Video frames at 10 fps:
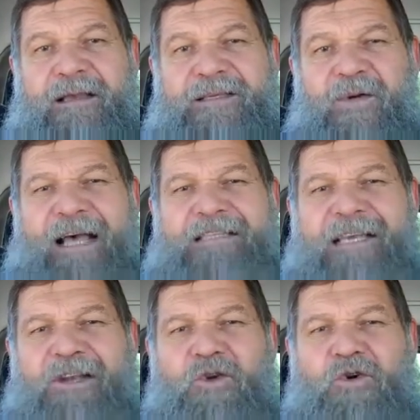So I
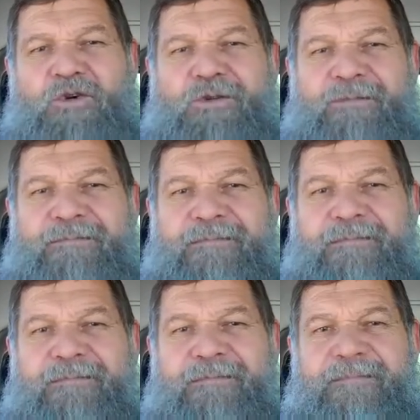said, Lord,
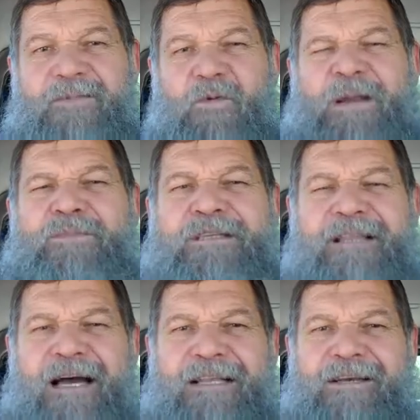what
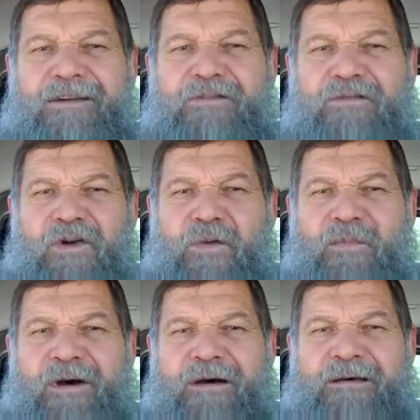must I learn
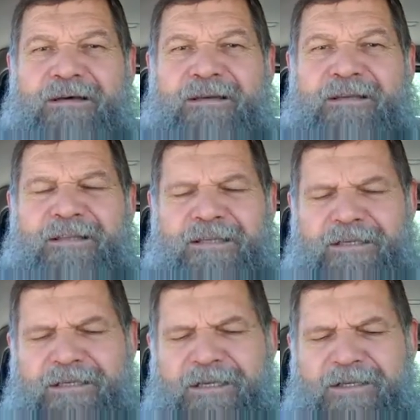from uh,
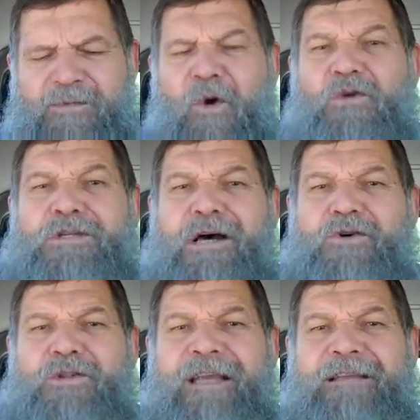this small
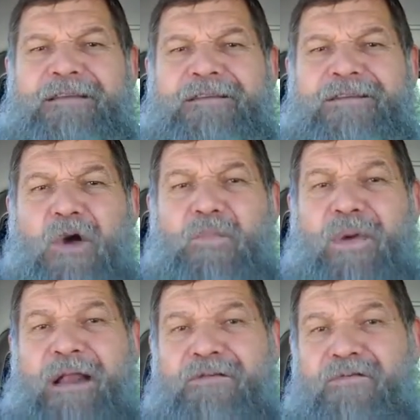toe that is so
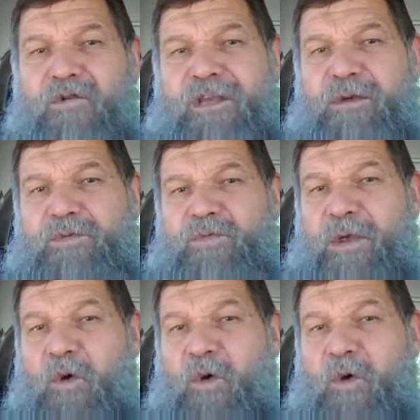painful keeps me